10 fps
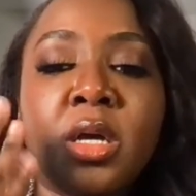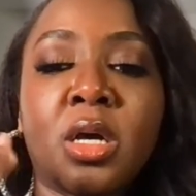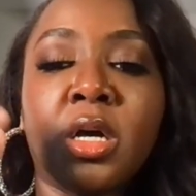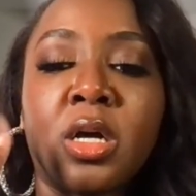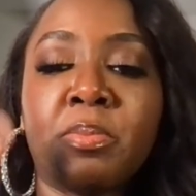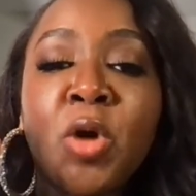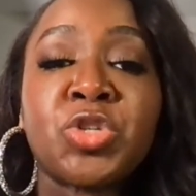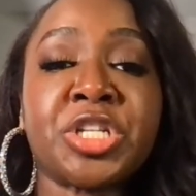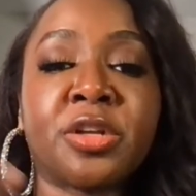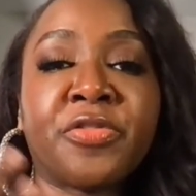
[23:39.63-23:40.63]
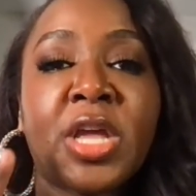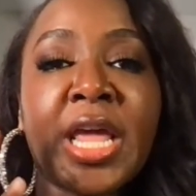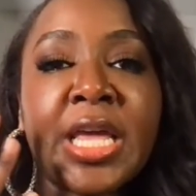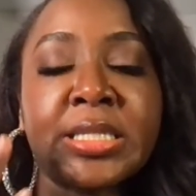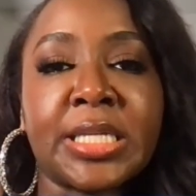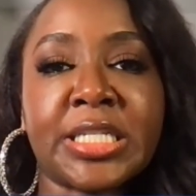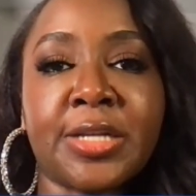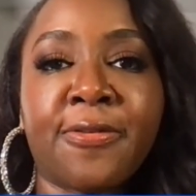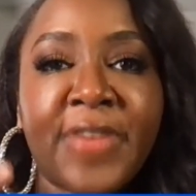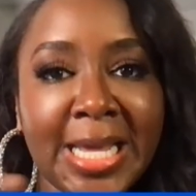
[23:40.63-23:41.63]
uh, motion of your hands touching
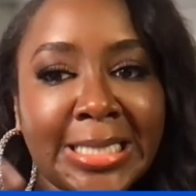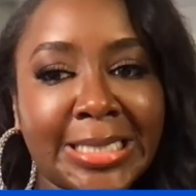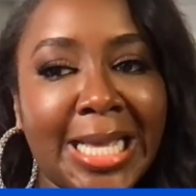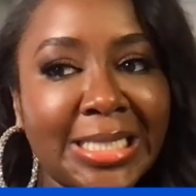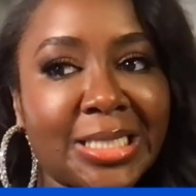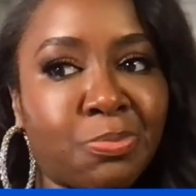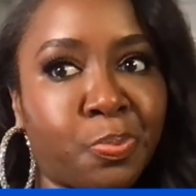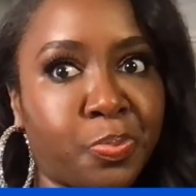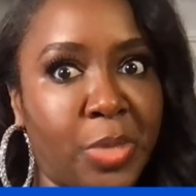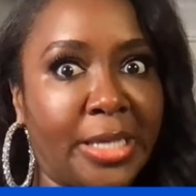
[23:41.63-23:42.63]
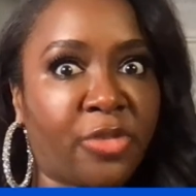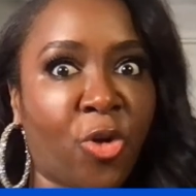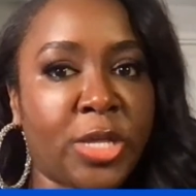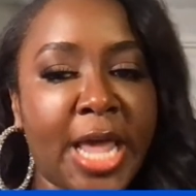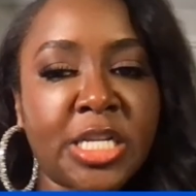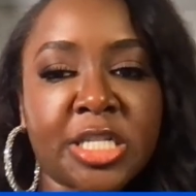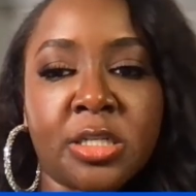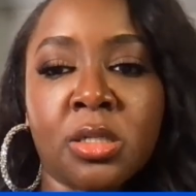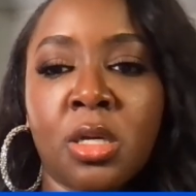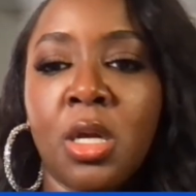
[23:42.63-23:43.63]
your face. That's the
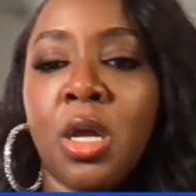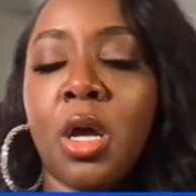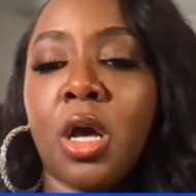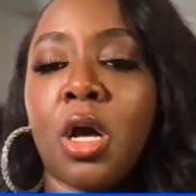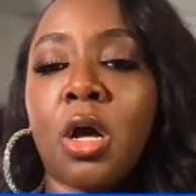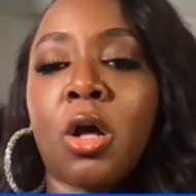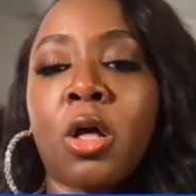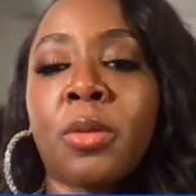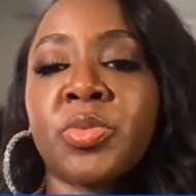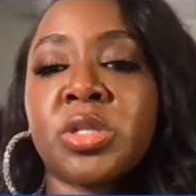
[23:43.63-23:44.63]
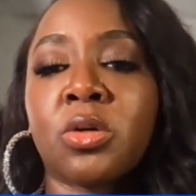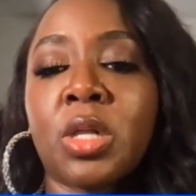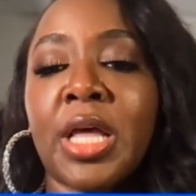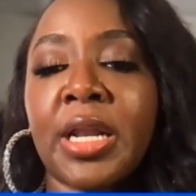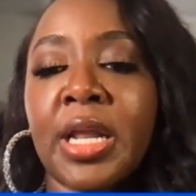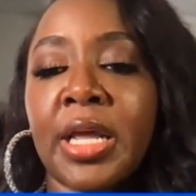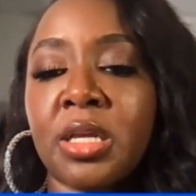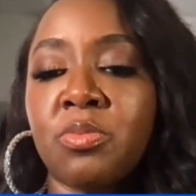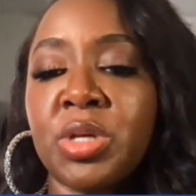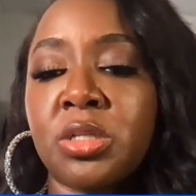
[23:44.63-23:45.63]
exfoliation. Um, so a lot of that
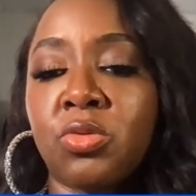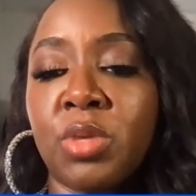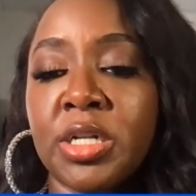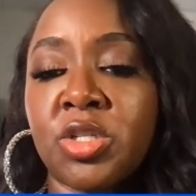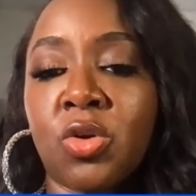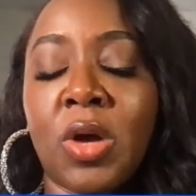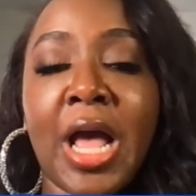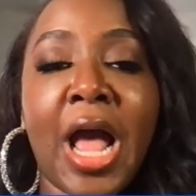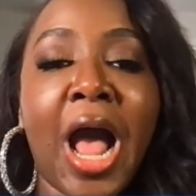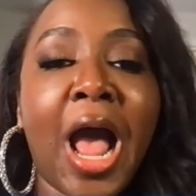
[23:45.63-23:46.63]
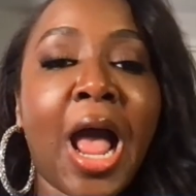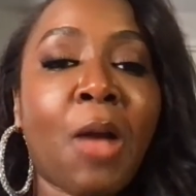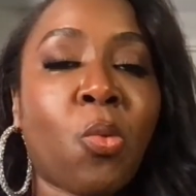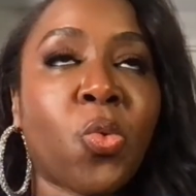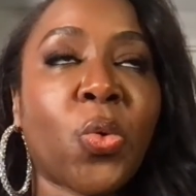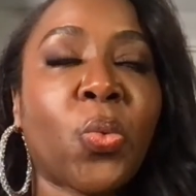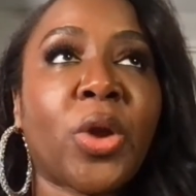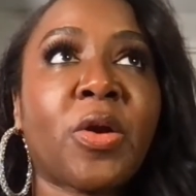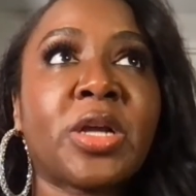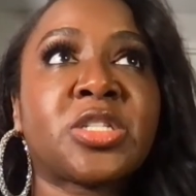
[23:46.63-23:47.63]
can be too much. So I,
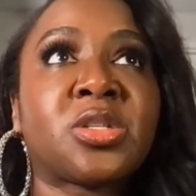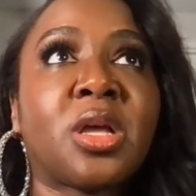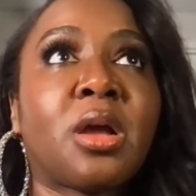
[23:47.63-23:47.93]
whereas